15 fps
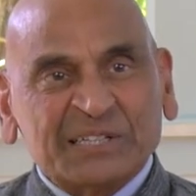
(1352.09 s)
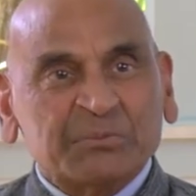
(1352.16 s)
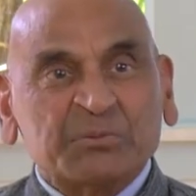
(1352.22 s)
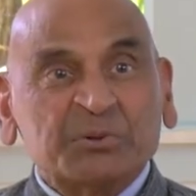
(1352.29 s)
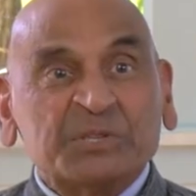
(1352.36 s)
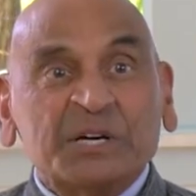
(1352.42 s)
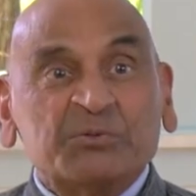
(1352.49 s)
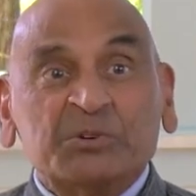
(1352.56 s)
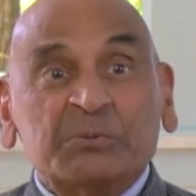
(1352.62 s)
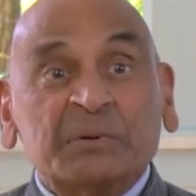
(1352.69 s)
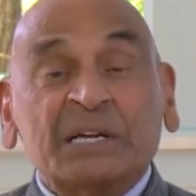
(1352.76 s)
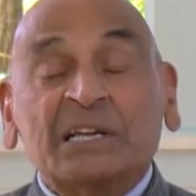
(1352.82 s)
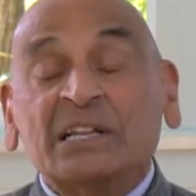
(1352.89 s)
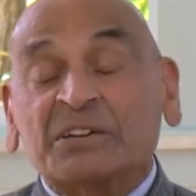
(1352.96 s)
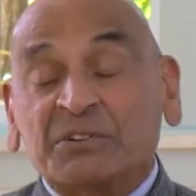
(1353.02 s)
The Buddha would
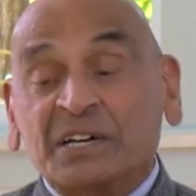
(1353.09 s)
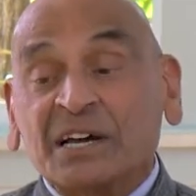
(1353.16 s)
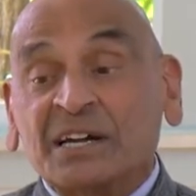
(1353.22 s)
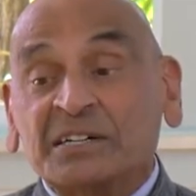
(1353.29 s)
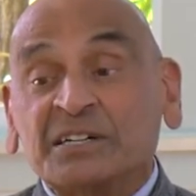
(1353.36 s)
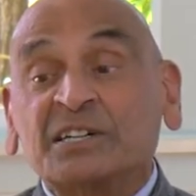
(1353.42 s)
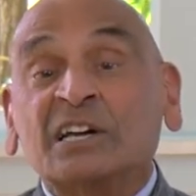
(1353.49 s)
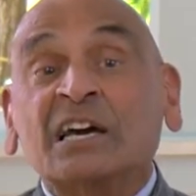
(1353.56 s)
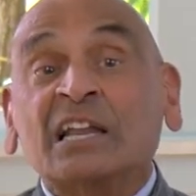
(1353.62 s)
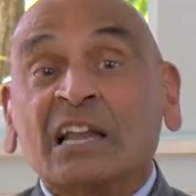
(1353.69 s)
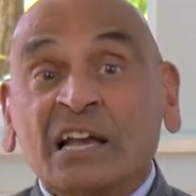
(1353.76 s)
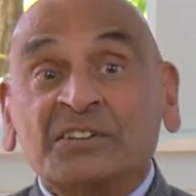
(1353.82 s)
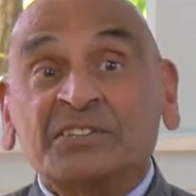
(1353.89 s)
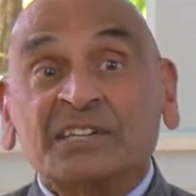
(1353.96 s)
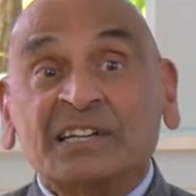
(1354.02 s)
be regarded
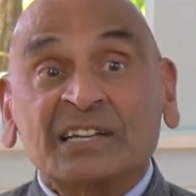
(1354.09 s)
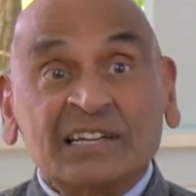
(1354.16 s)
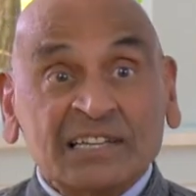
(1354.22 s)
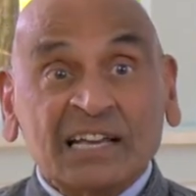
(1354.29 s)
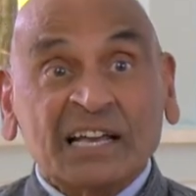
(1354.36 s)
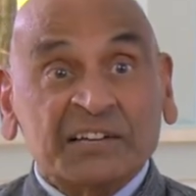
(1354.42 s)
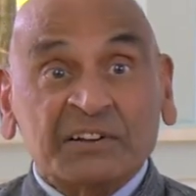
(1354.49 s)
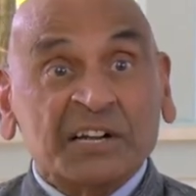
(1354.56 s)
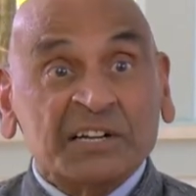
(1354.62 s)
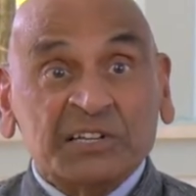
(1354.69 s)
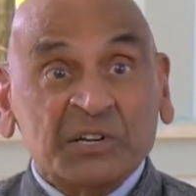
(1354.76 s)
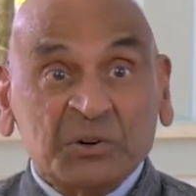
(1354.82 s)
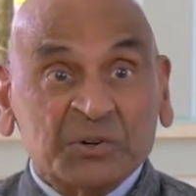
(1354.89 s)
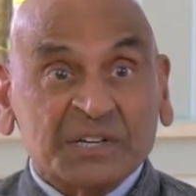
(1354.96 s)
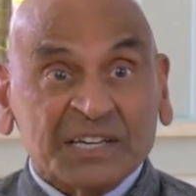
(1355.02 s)
classically a great
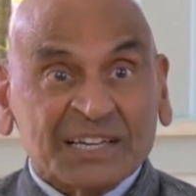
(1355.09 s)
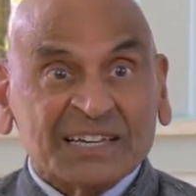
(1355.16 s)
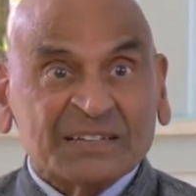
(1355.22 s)
yogi.